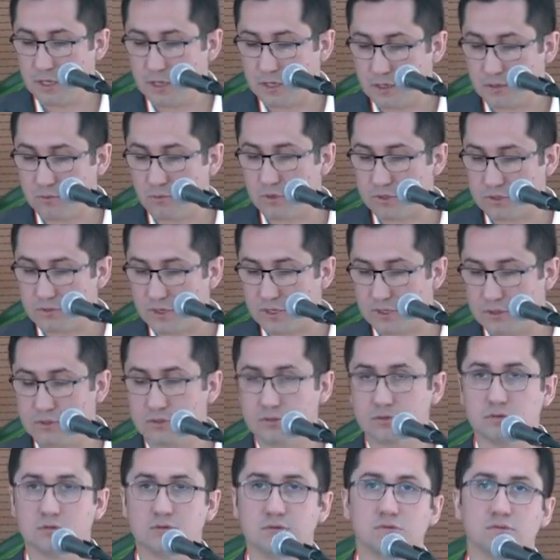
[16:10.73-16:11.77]
And we try
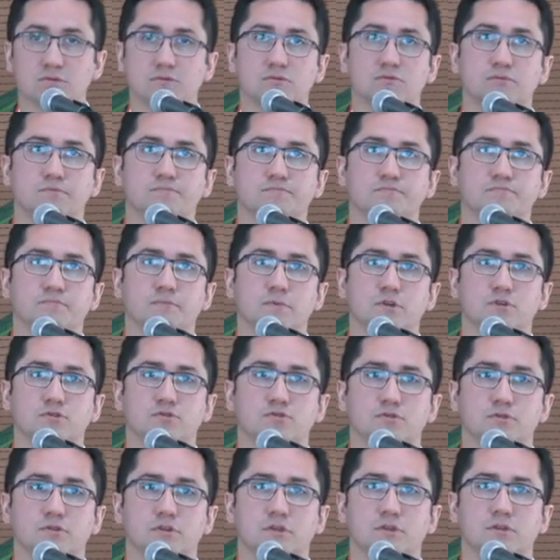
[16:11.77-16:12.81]
to
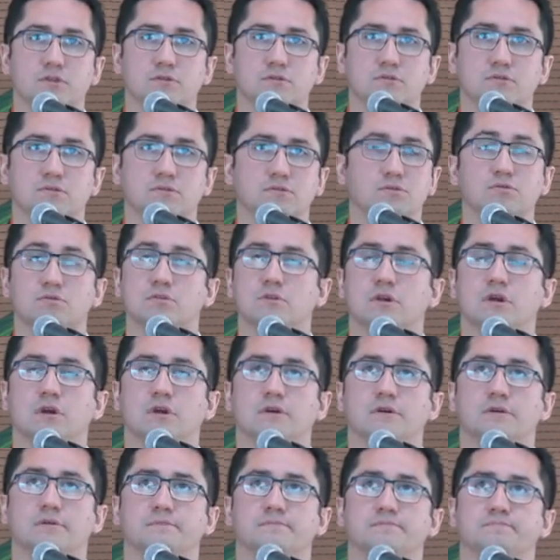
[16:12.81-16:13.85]
do
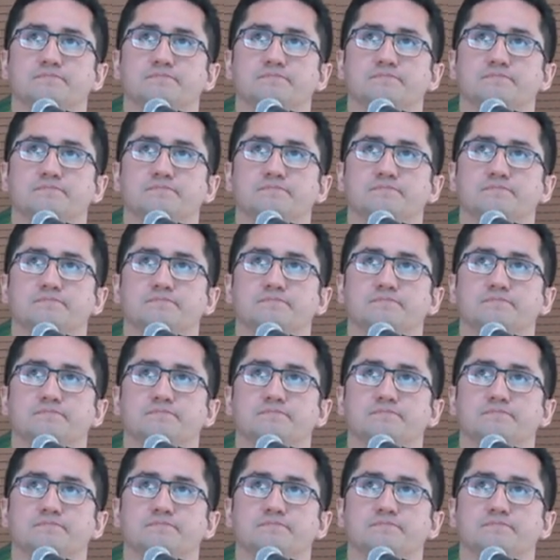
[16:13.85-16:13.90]
the